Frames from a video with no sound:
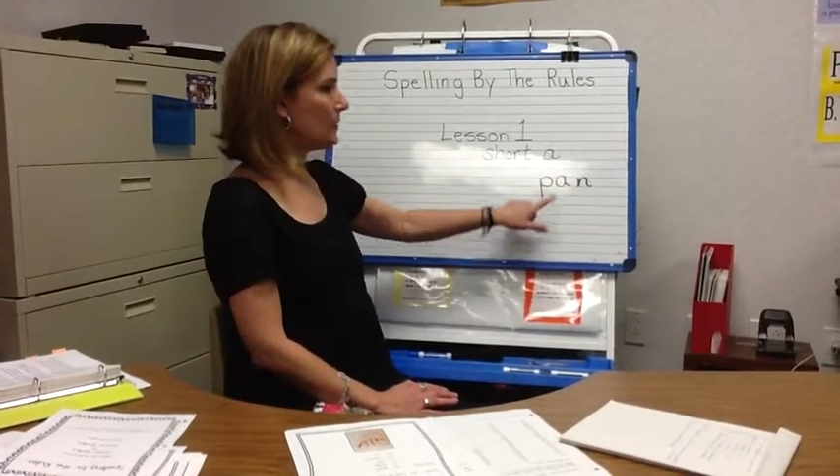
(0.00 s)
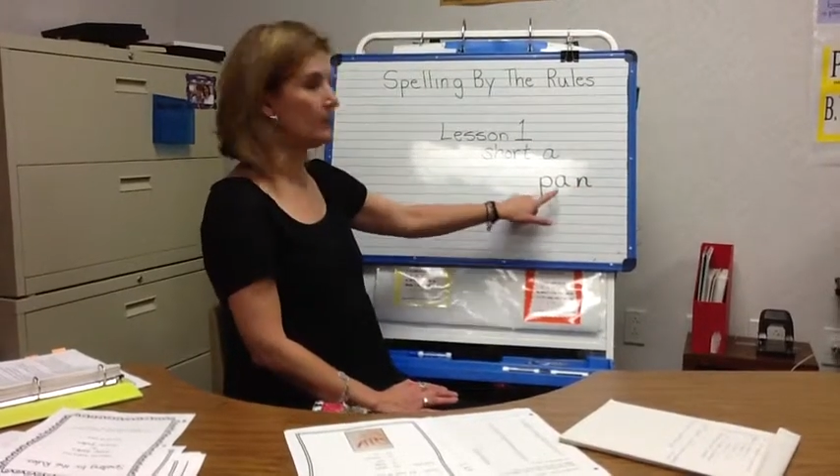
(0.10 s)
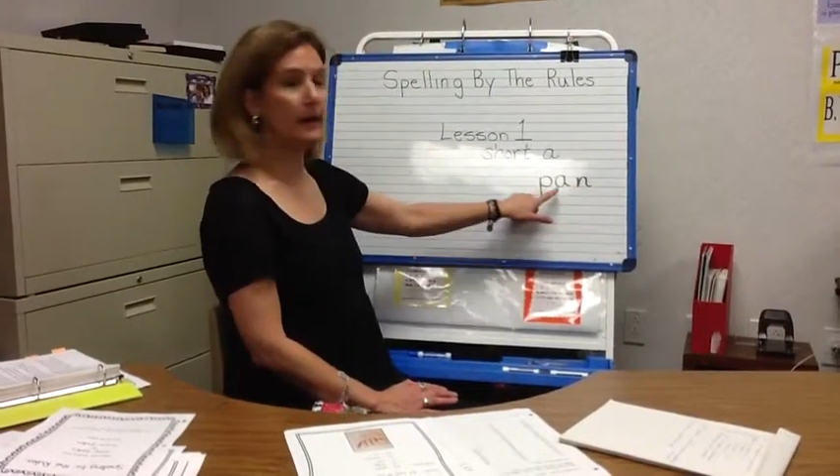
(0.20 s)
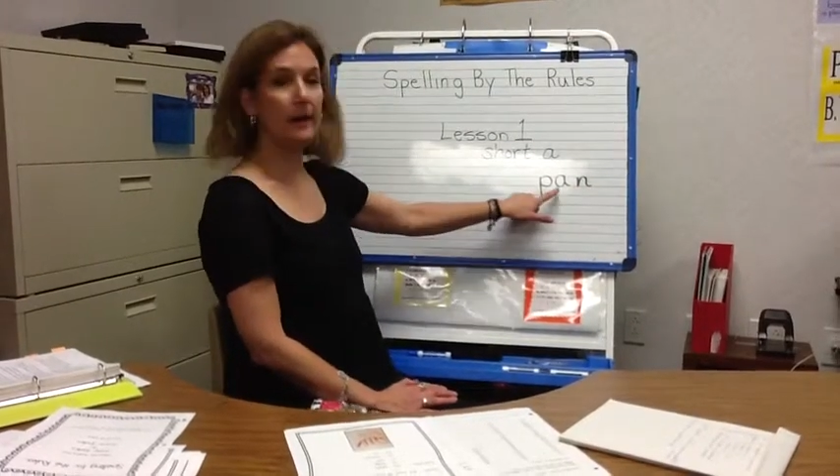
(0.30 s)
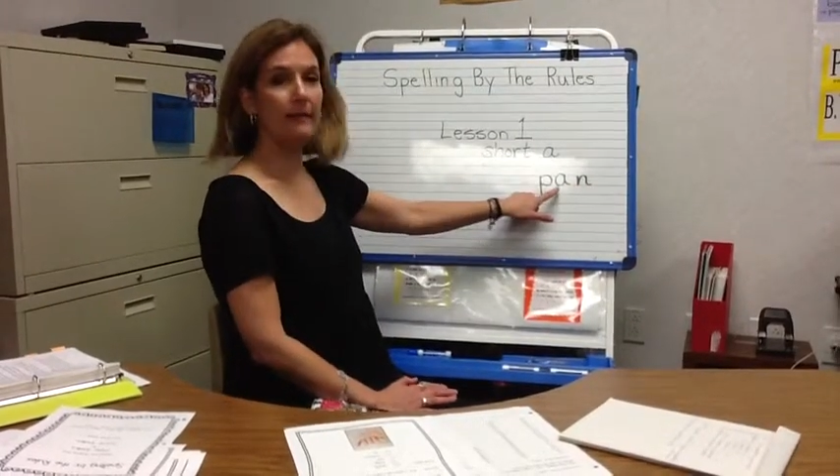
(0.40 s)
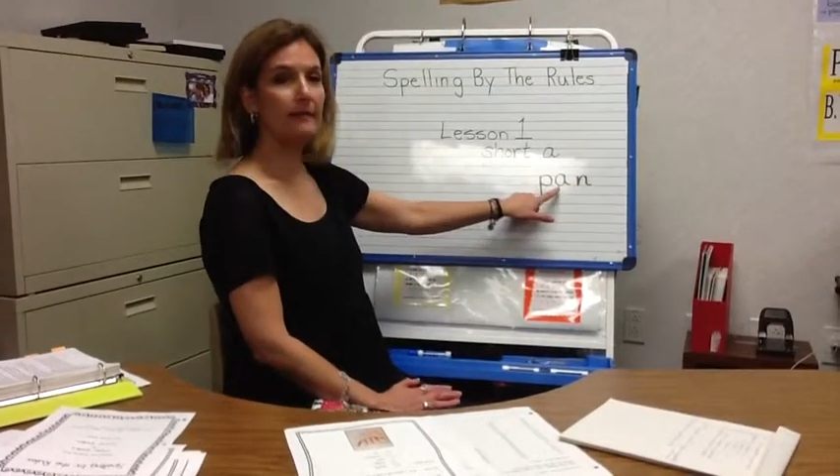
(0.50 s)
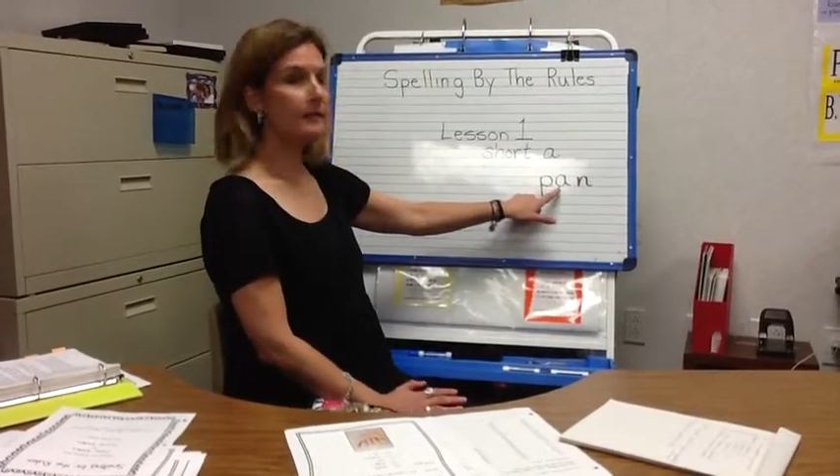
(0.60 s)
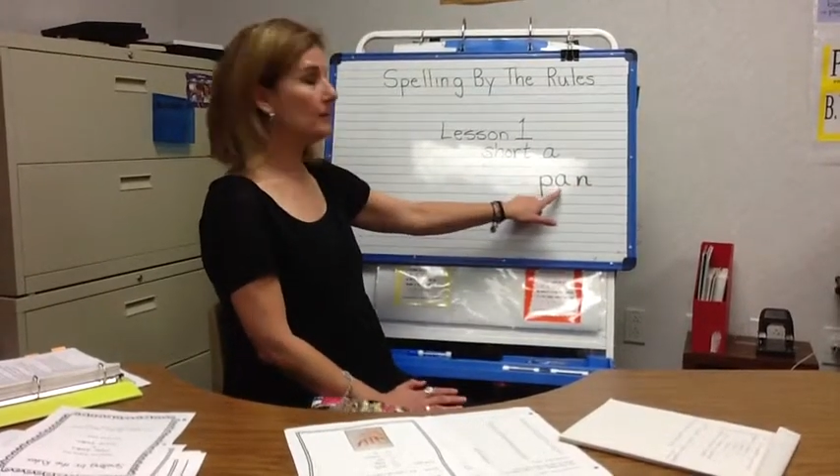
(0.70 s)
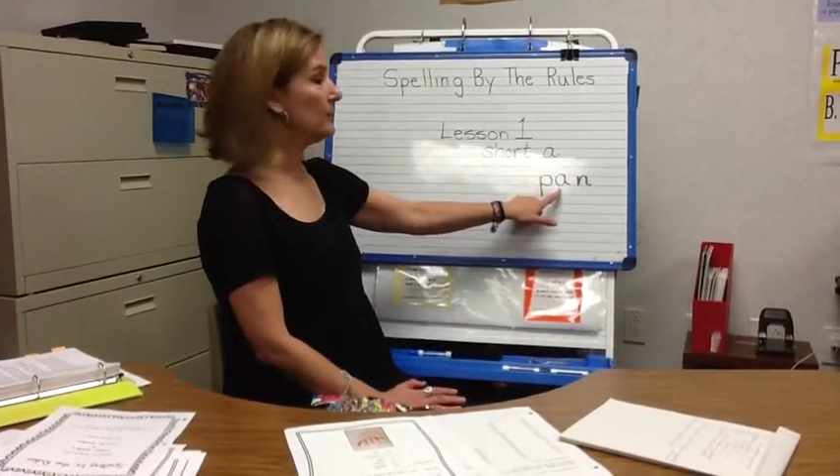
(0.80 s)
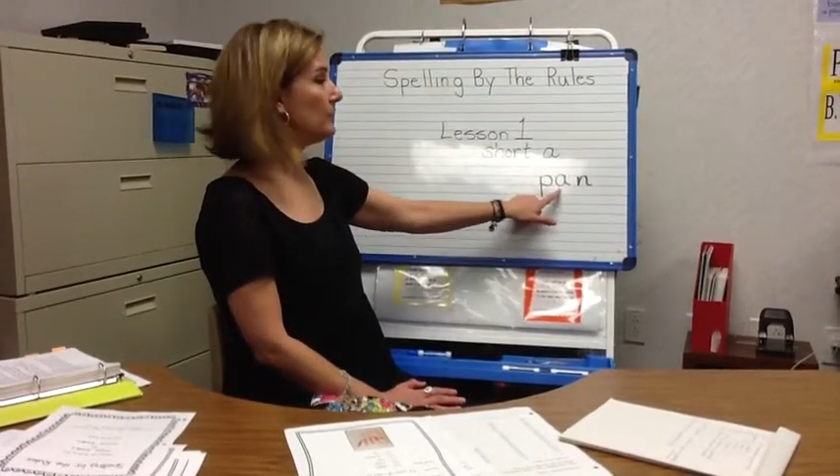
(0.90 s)
ask
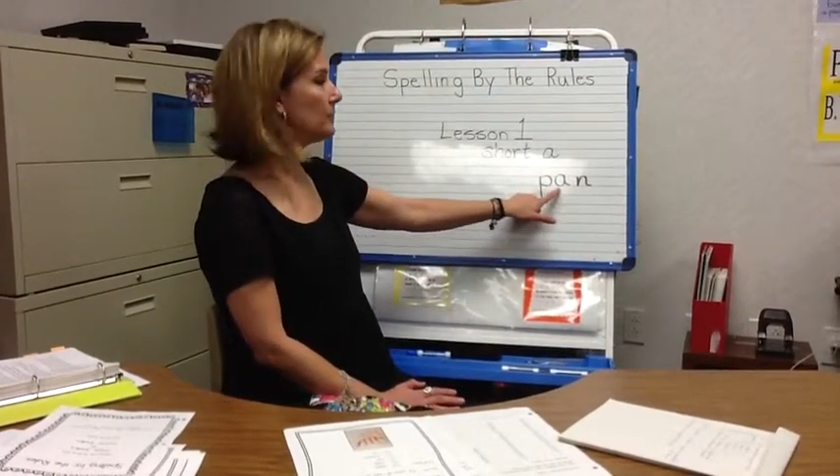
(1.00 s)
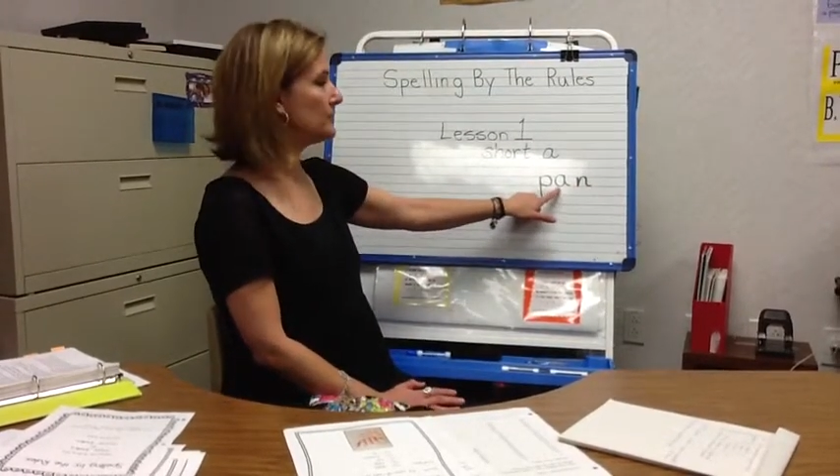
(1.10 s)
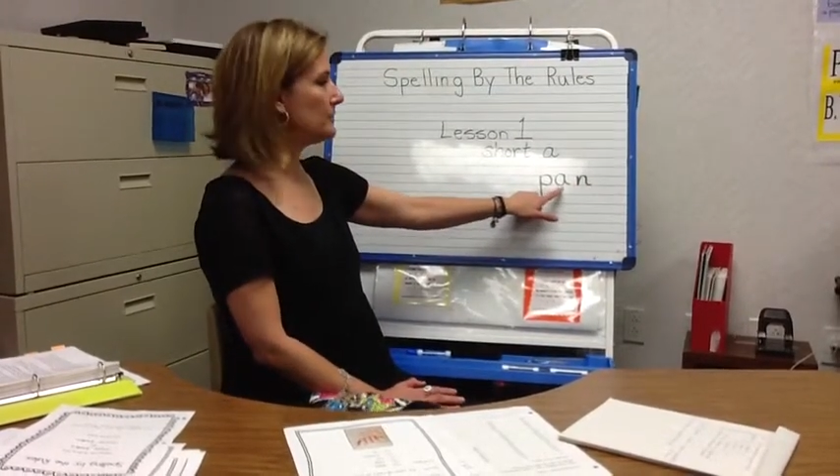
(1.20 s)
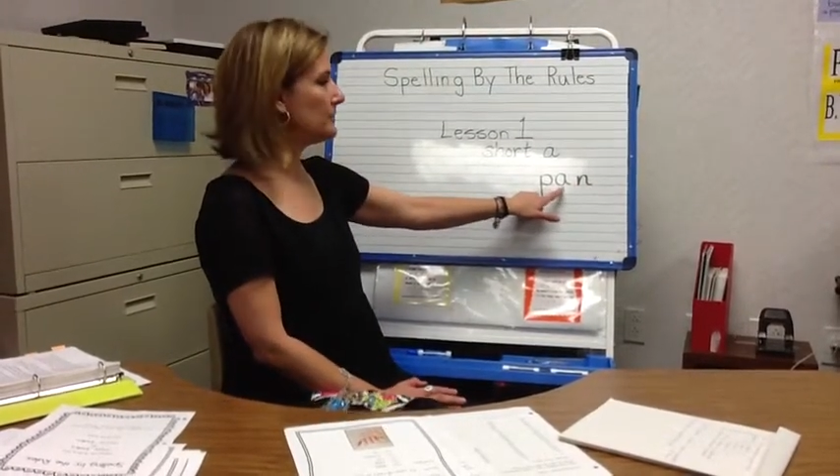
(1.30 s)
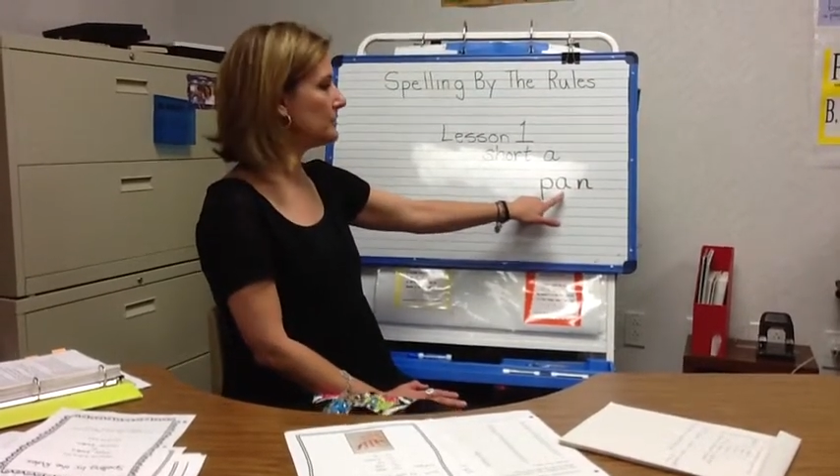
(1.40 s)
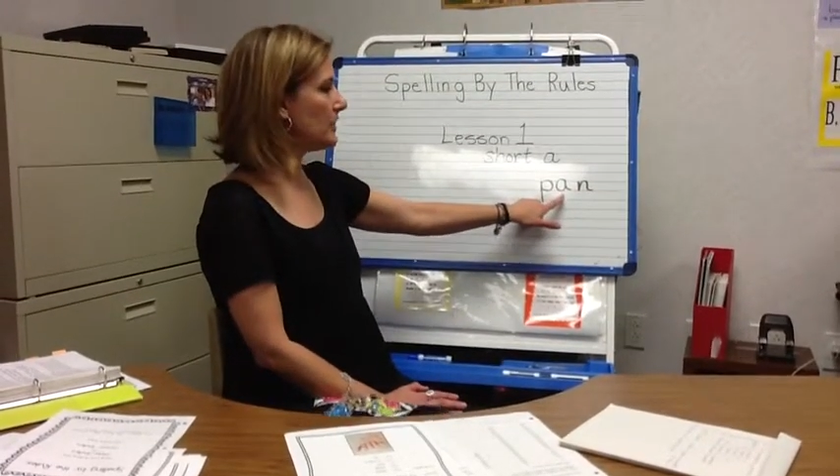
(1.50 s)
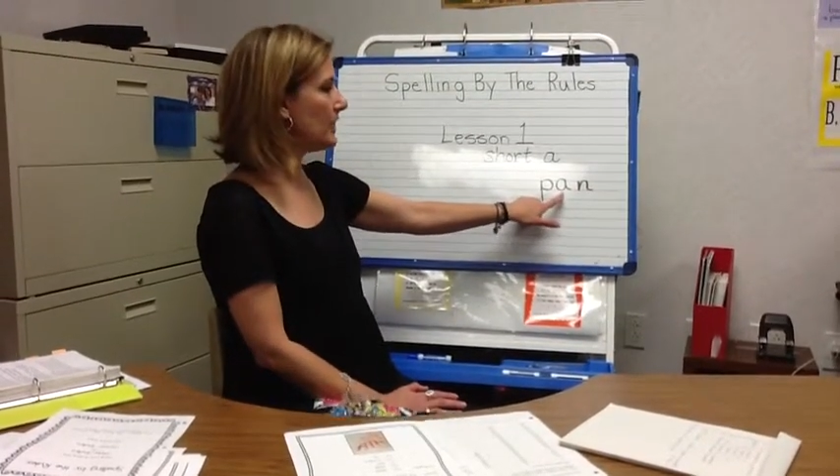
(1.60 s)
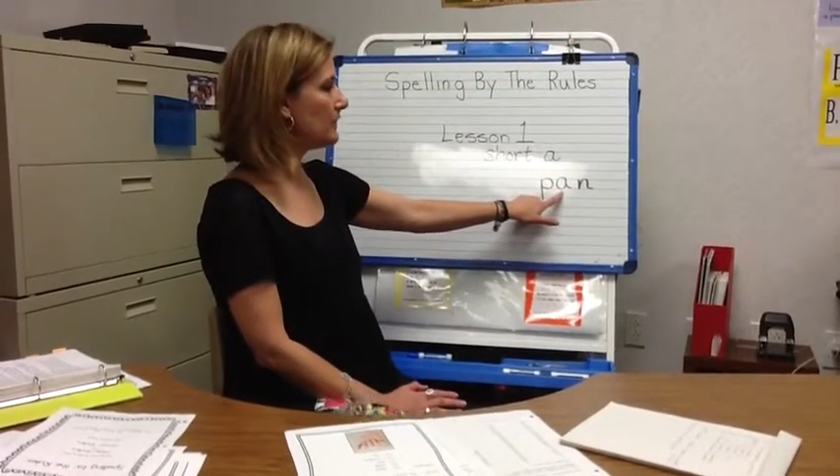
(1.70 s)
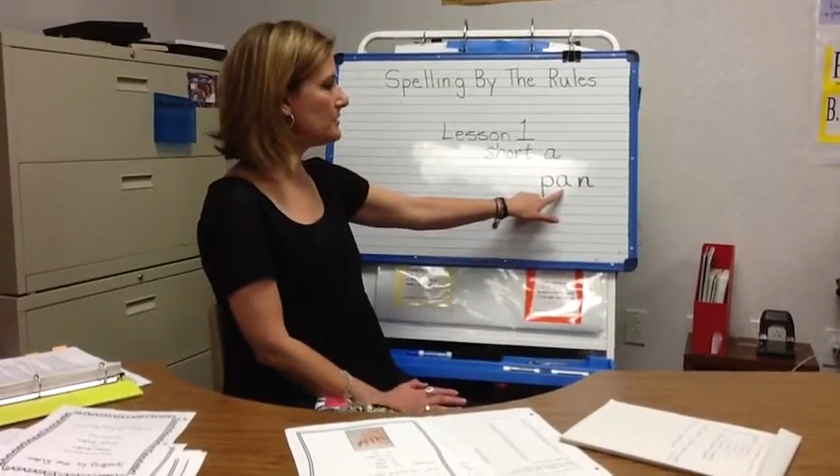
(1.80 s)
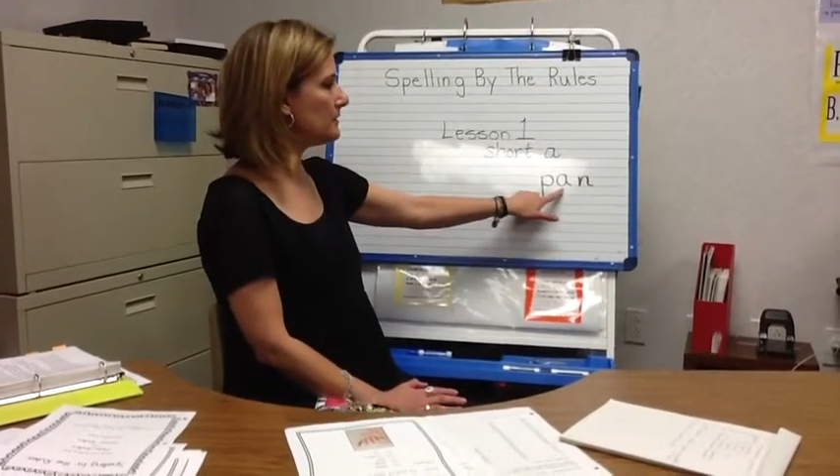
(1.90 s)
your student or
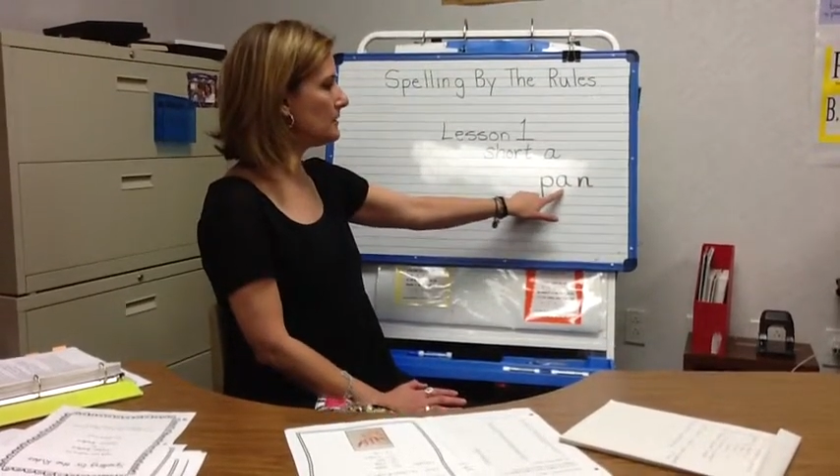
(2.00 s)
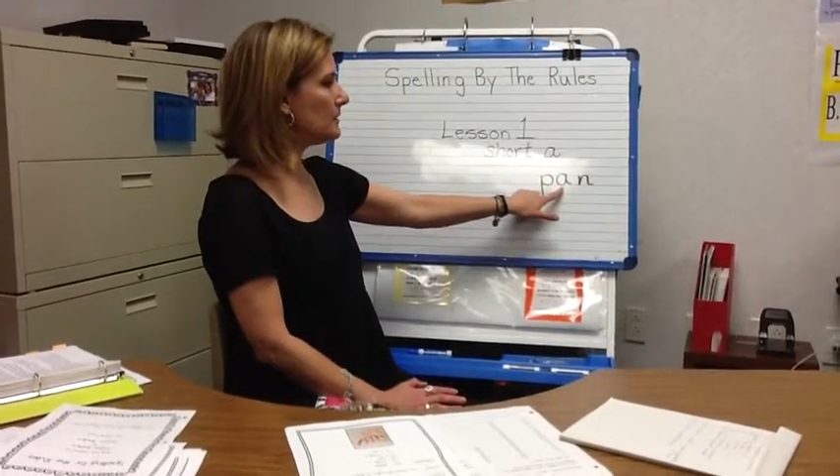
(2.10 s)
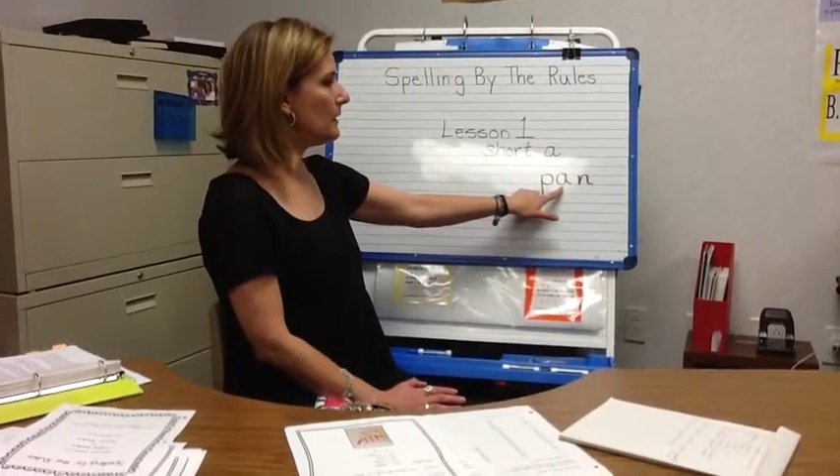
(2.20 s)
child to